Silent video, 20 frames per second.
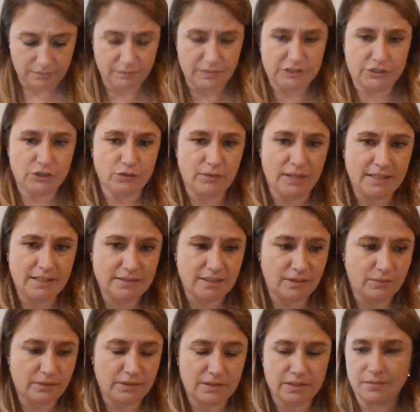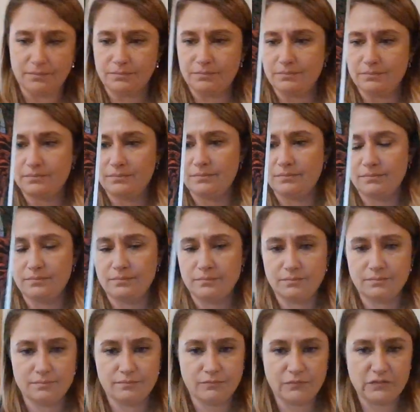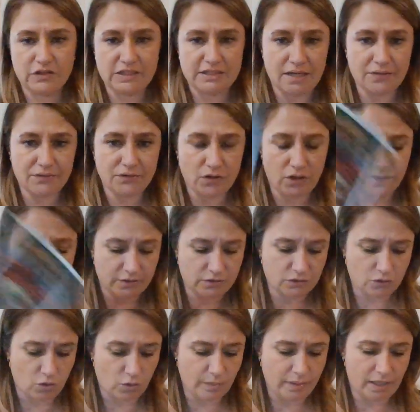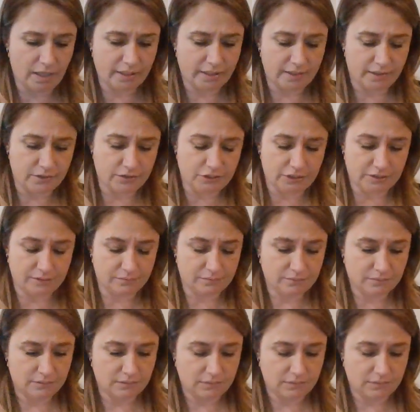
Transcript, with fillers: But you ended it with them. The death card here. Scorpionic energy.